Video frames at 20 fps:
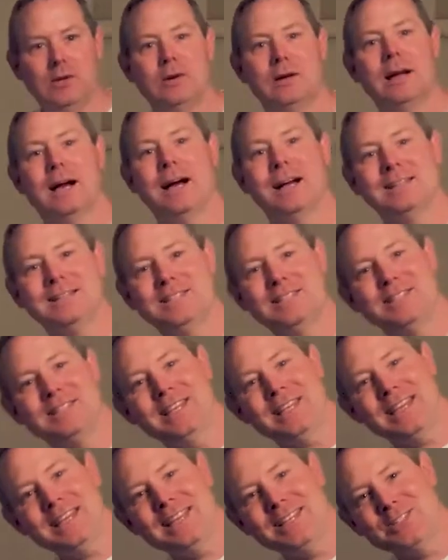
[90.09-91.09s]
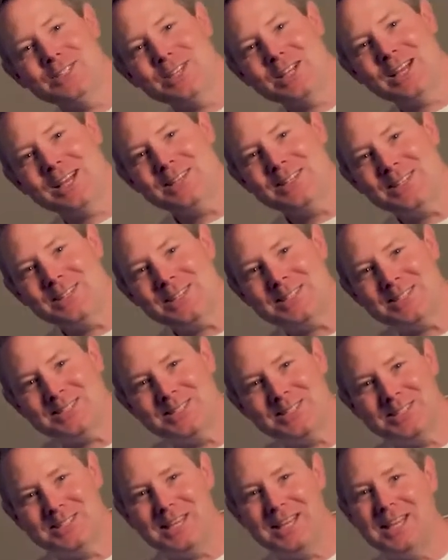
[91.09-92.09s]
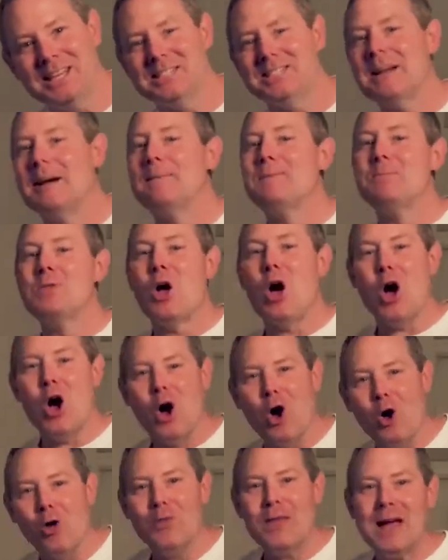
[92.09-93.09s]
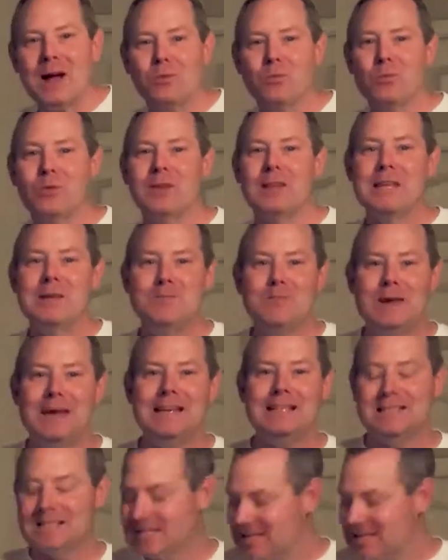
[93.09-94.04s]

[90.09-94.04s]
got disease, you got a disc disease. All that really means is